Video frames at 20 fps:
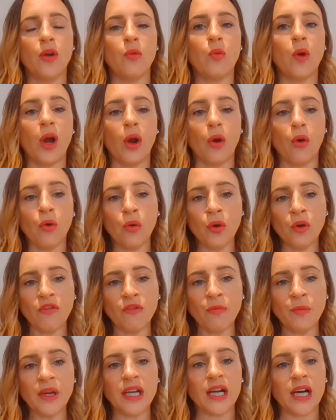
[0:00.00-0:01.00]
Where all
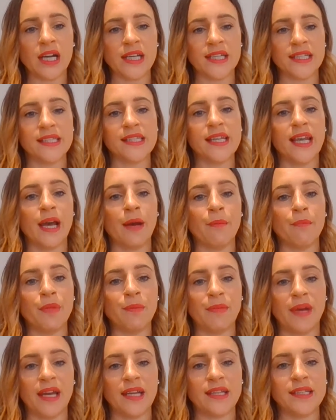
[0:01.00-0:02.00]
government guidance can be
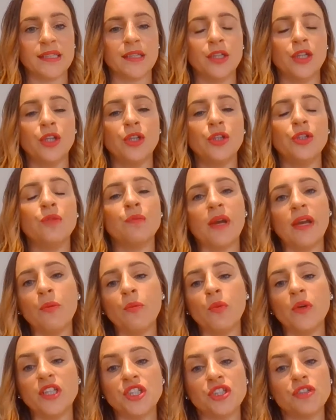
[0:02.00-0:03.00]
met, you may
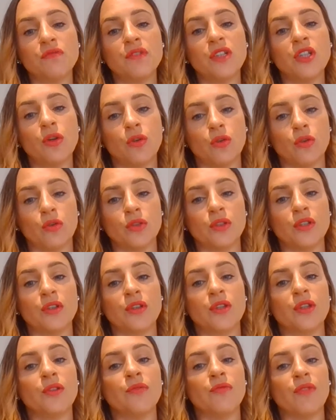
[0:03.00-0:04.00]
wish to record
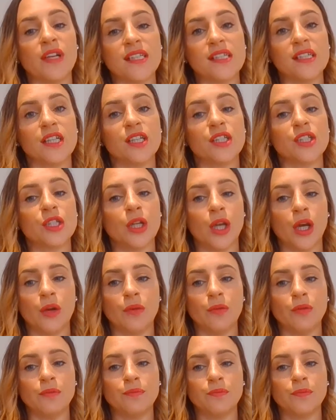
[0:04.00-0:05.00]
the risk as low.